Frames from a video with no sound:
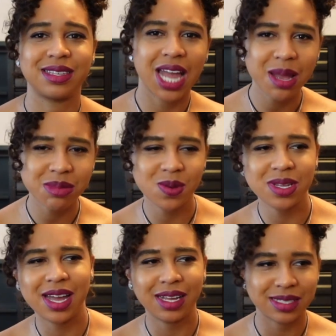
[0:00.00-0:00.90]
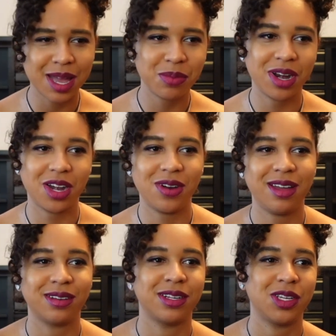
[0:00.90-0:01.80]
stop doing that, stop running
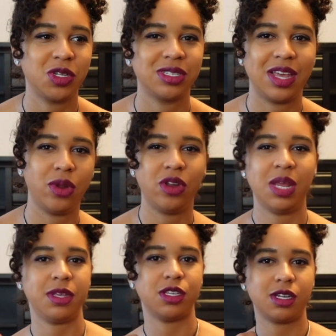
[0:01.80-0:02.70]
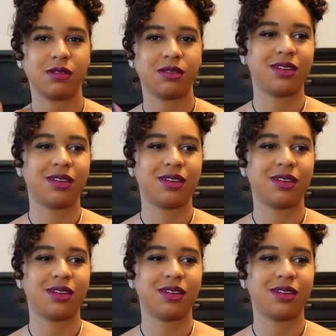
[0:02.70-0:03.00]
around. She's like, what do you need me to do?